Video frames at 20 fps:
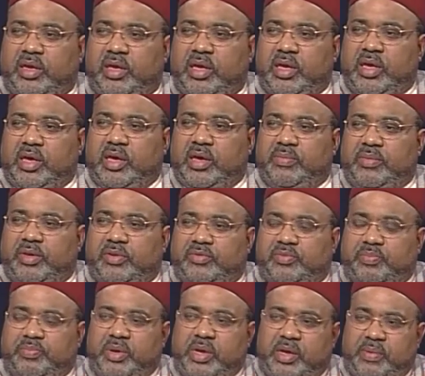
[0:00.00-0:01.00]
It
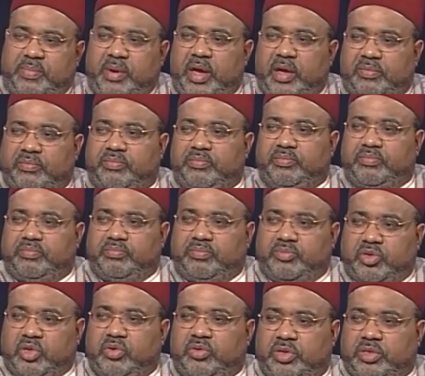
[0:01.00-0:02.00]
means be about
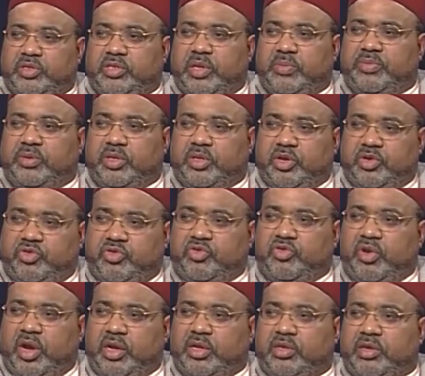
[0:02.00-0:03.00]
doing something
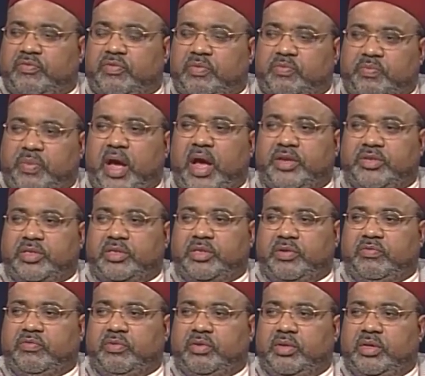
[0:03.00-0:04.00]
constructive and
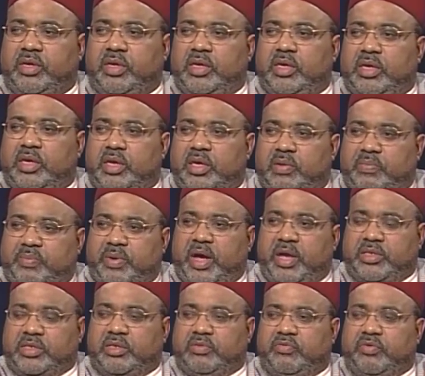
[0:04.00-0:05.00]
positive, in a
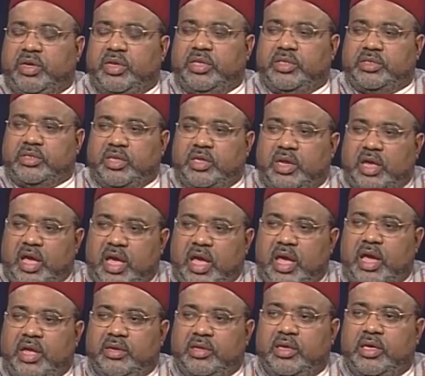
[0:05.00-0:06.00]
positive way that's going to
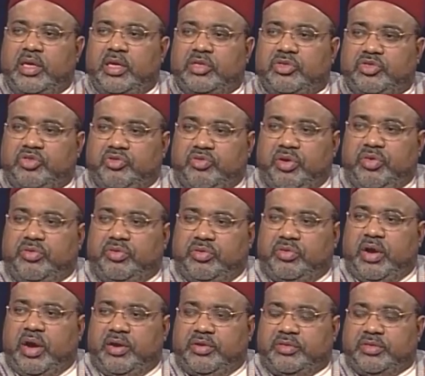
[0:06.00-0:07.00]
add strength
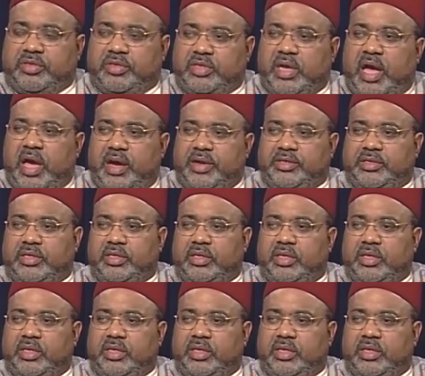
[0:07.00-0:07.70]
to our society.